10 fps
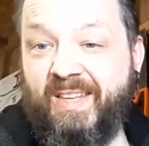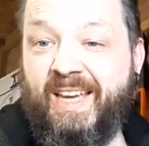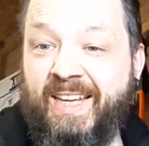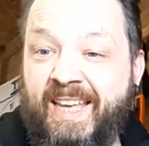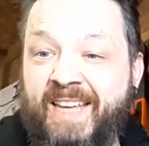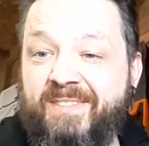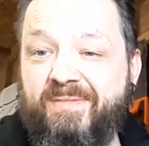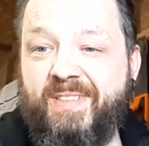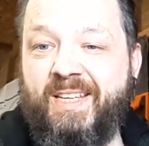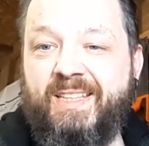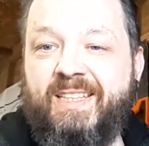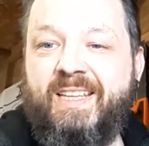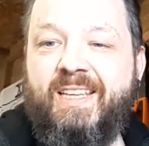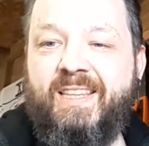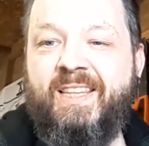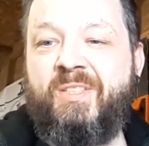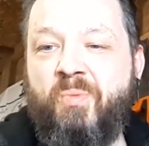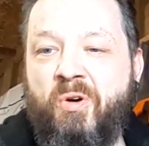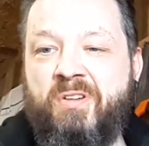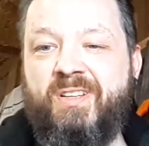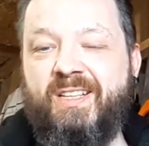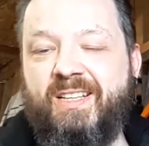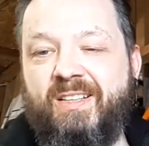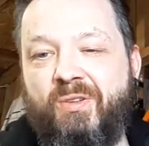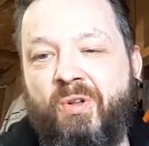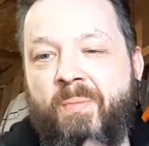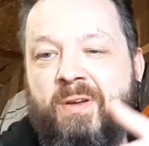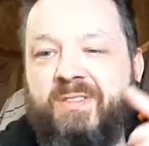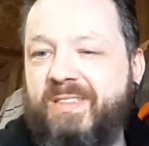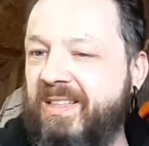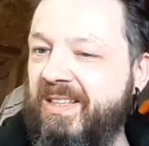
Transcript: Again, this one almost,